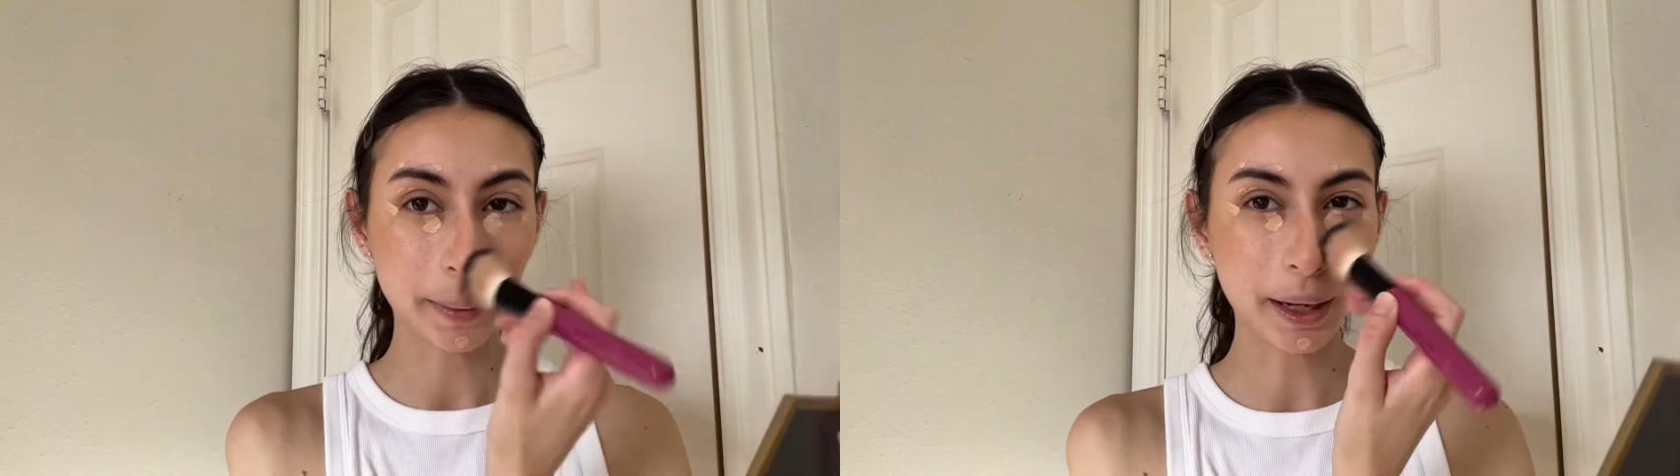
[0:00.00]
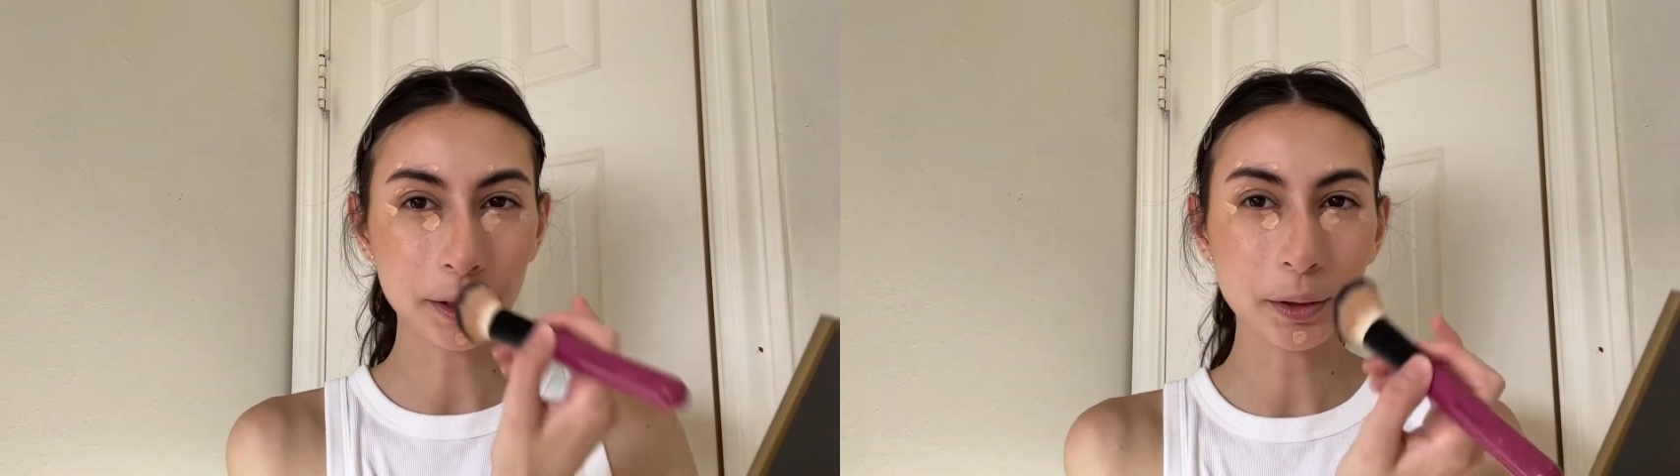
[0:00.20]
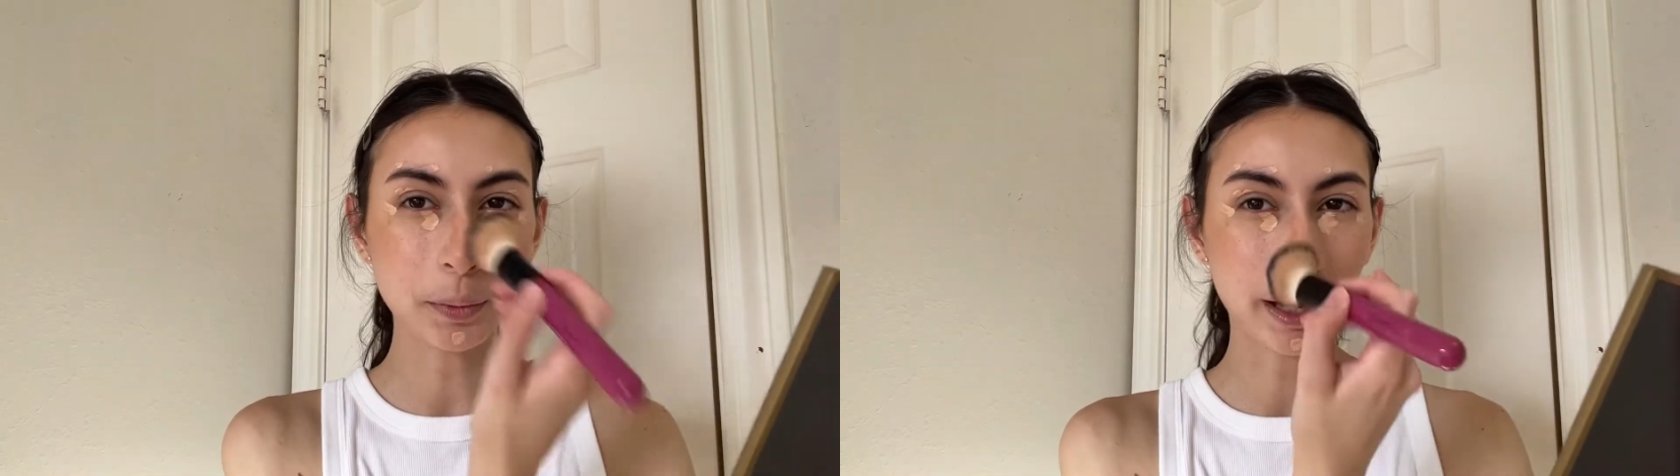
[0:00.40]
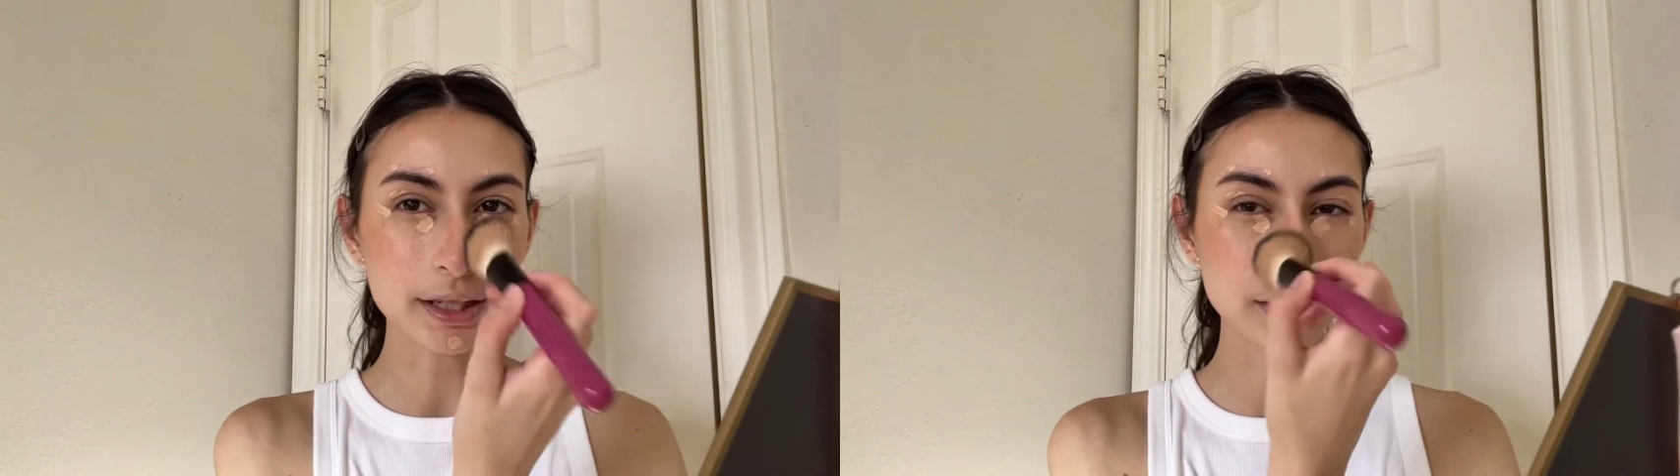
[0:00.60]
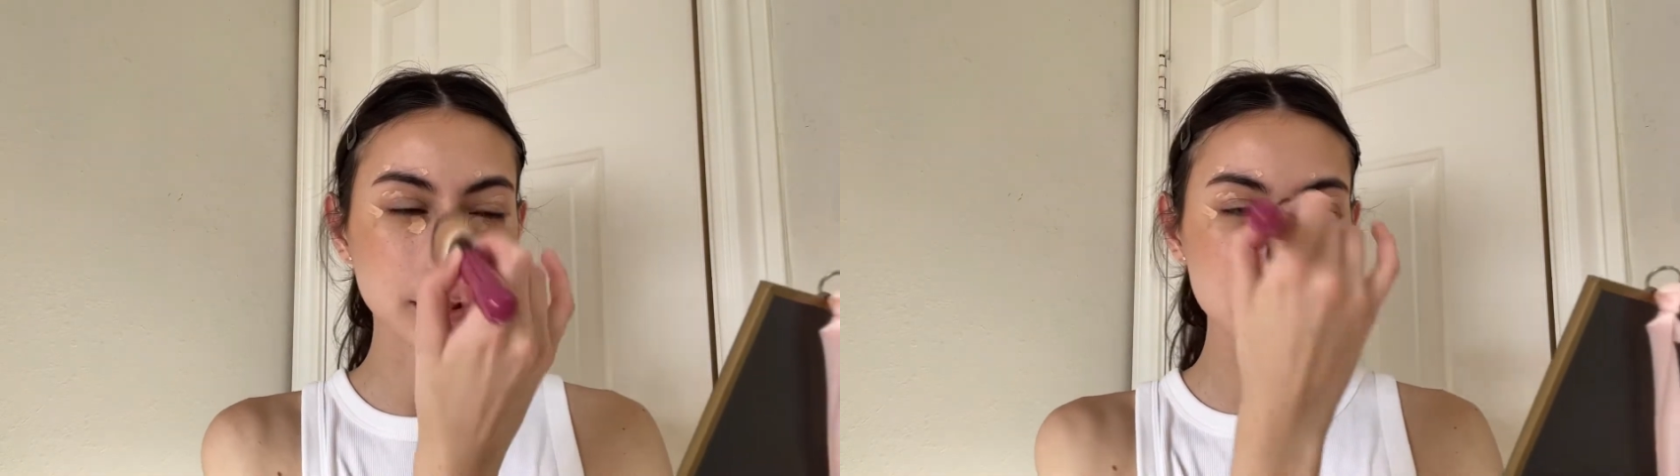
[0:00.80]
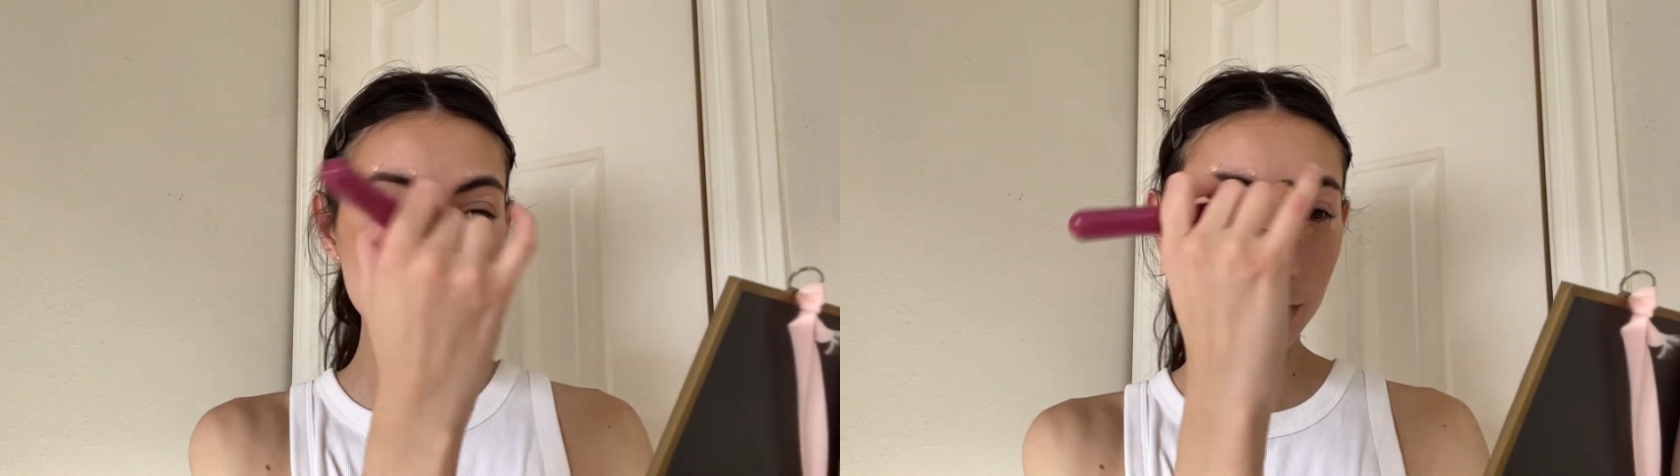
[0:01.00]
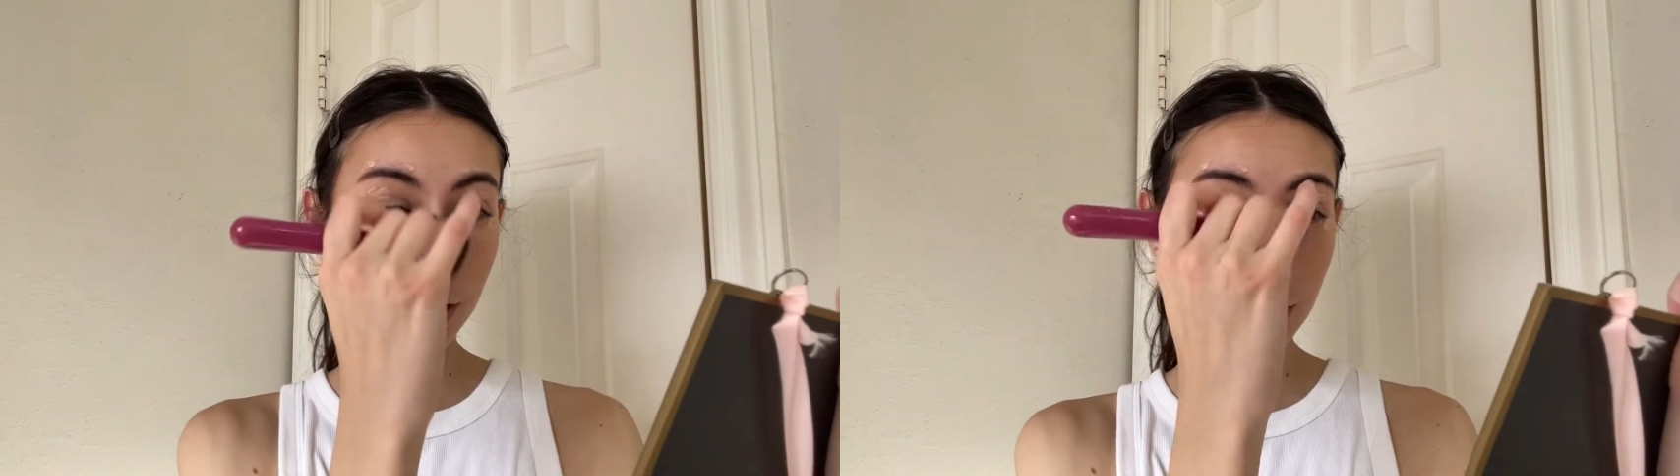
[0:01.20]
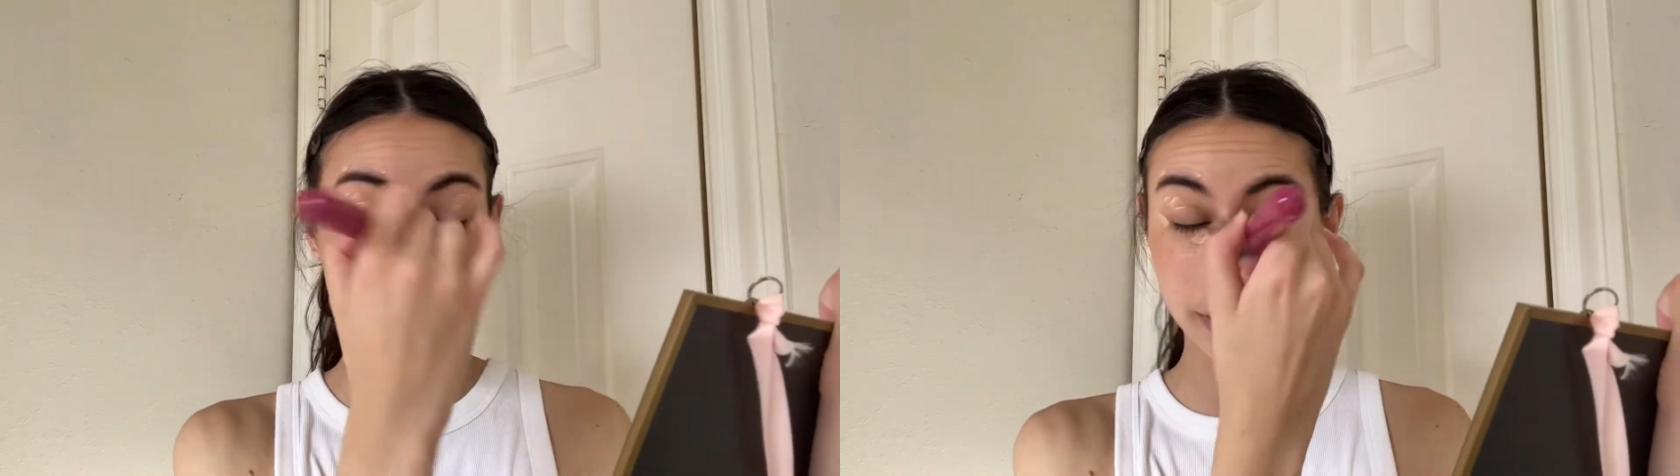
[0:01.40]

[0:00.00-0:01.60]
I don't know why I started doing this,